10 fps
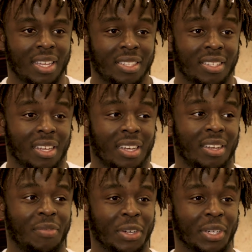It's
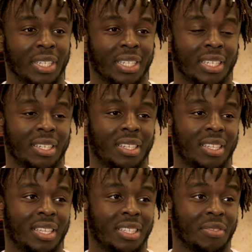a very
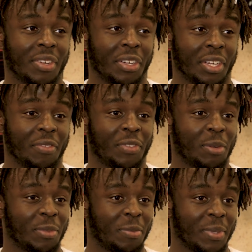good
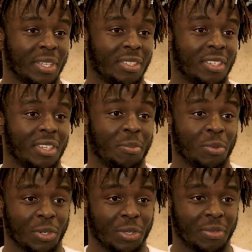environment to be in to
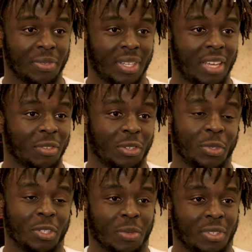improve. Everyone
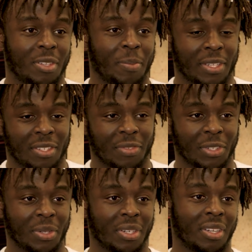always wants the best of
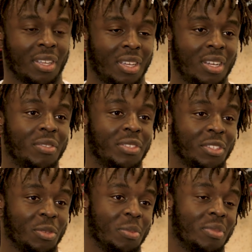you, and
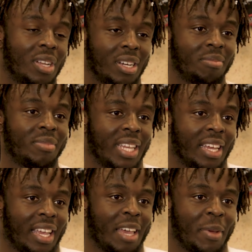obviously to like
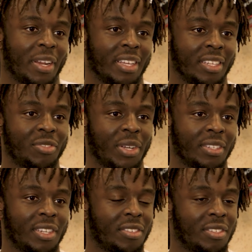get better each
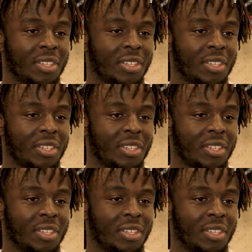training session.